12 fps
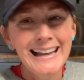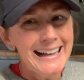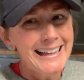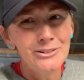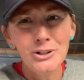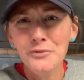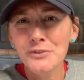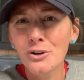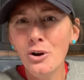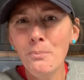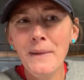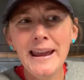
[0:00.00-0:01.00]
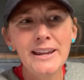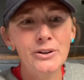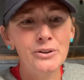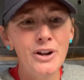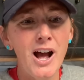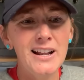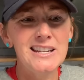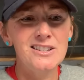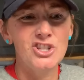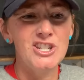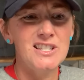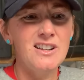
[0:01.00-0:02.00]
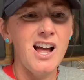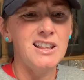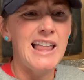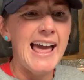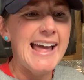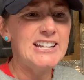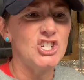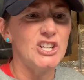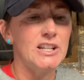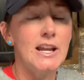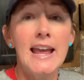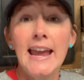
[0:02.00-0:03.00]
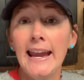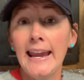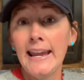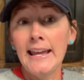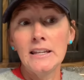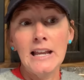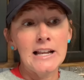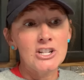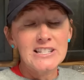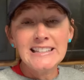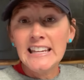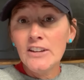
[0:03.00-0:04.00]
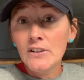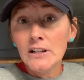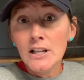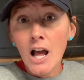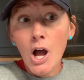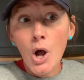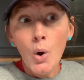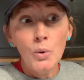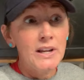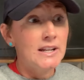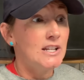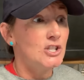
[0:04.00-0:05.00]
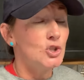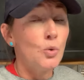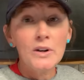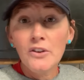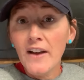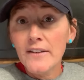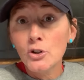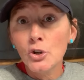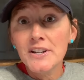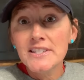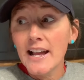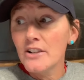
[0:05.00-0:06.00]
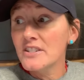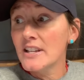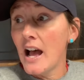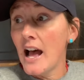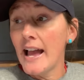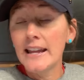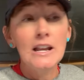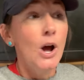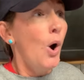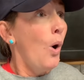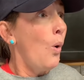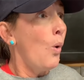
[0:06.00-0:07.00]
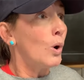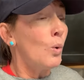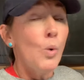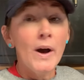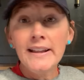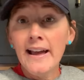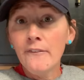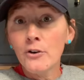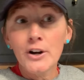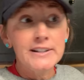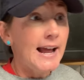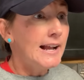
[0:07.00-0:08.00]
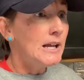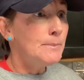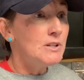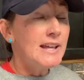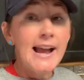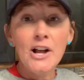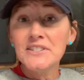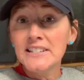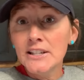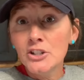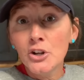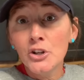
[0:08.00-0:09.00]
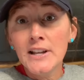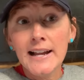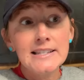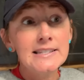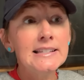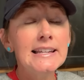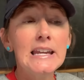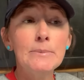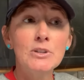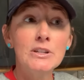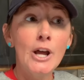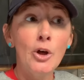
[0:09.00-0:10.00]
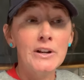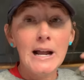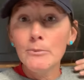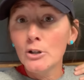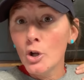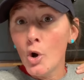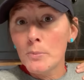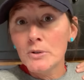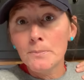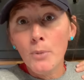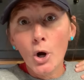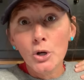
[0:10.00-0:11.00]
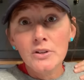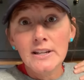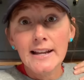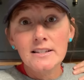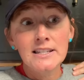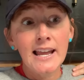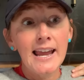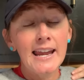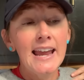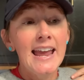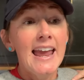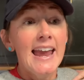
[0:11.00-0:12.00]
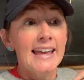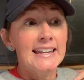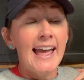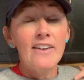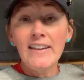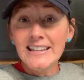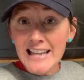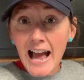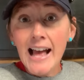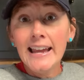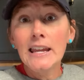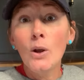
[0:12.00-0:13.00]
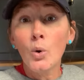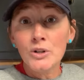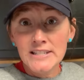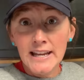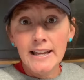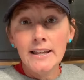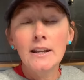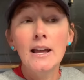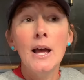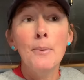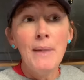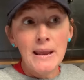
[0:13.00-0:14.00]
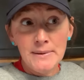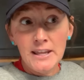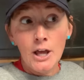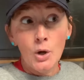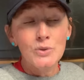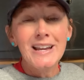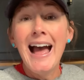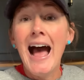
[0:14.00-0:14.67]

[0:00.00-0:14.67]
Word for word: I don't know if they're going to make it or not. She's not latching and I just leave it alone and it's 25 degrees outside or whatever, and I come to the house and get a good night's sleep to know that I'm going to go up to the barn the next day and have a dying or dead baby goat.